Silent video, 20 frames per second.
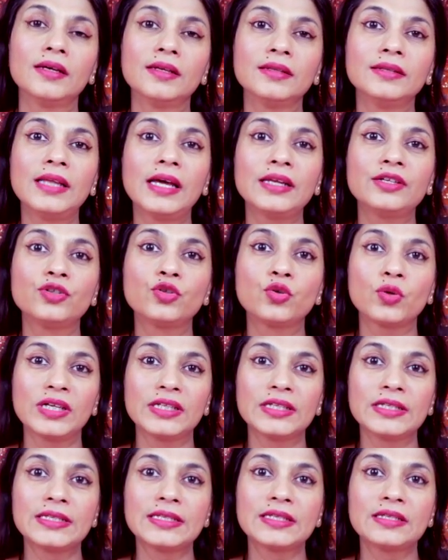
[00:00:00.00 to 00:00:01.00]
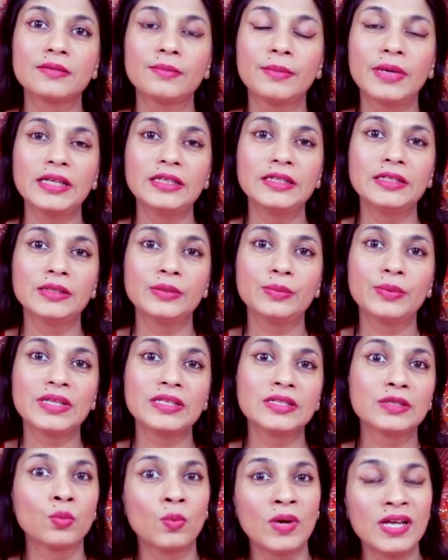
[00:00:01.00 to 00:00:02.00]
that trust, my dear
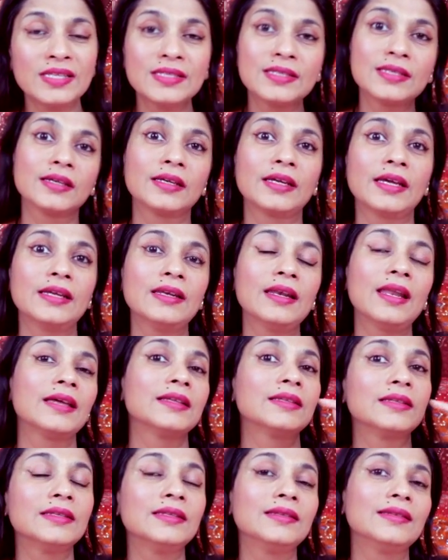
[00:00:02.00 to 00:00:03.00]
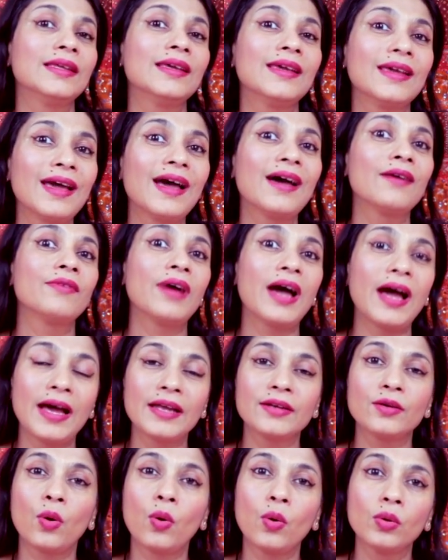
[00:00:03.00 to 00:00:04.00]
ones, once again, like they have
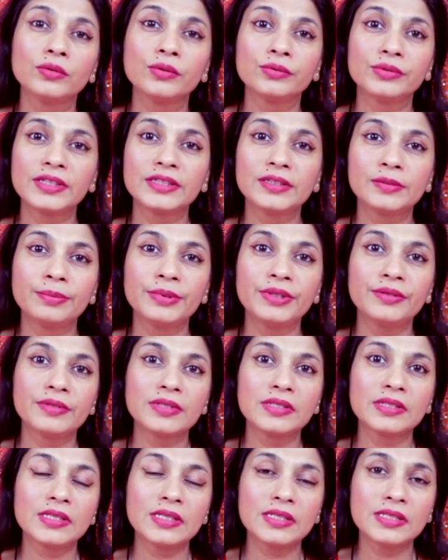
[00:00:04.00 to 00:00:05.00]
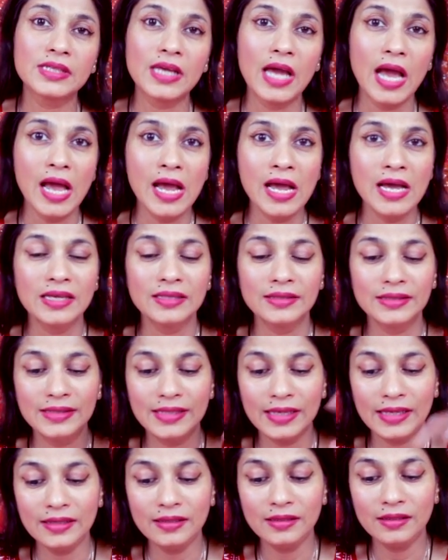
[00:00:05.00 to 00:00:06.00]
had all those experiences,
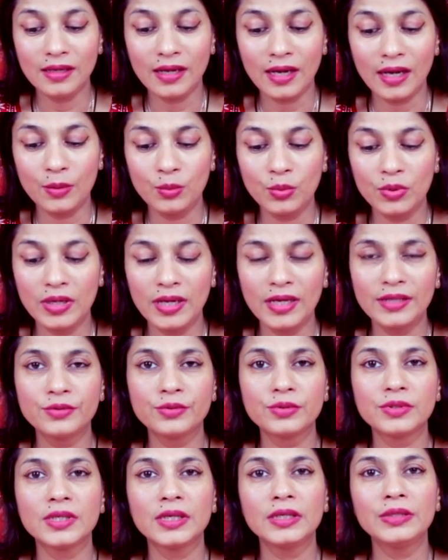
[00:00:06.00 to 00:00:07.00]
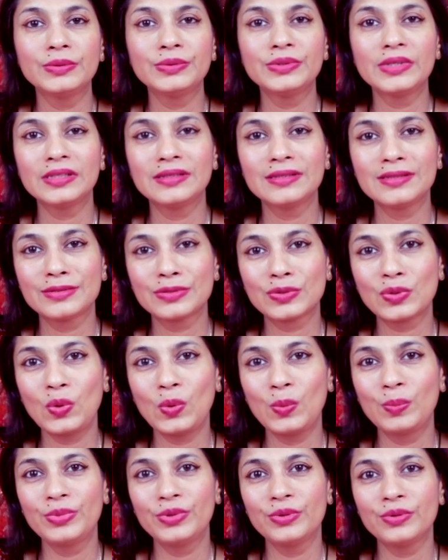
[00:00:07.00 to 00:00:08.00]
then I would like to tell you, then the
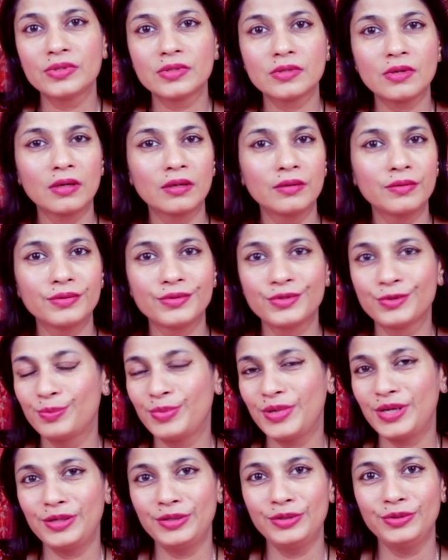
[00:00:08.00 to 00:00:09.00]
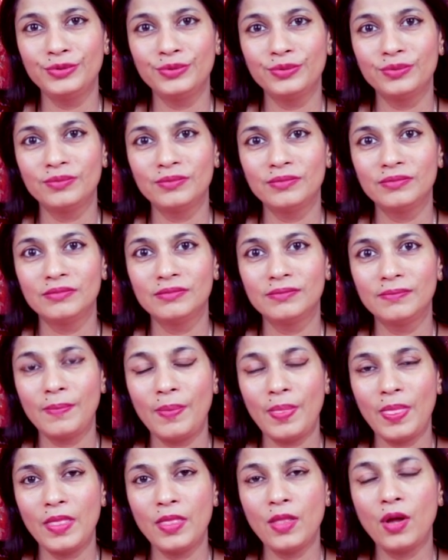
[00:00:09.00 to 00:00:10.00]
Scorpio is not going to spare you.
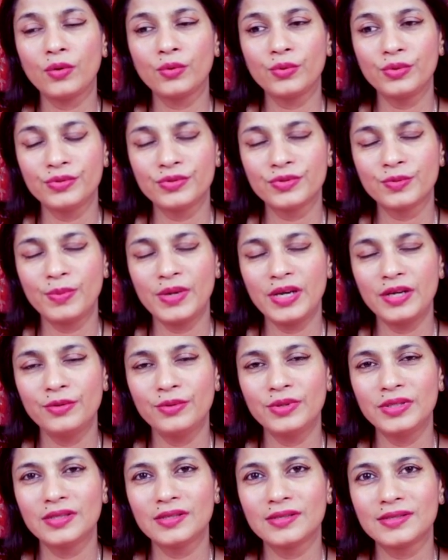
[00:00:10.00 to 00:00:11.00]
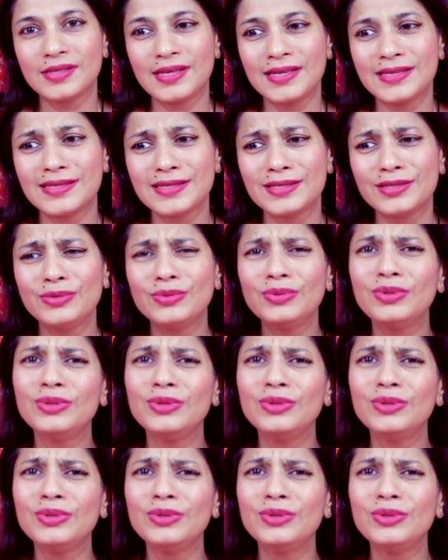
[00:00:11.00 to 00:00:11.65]
Not going to spare you in the sense, you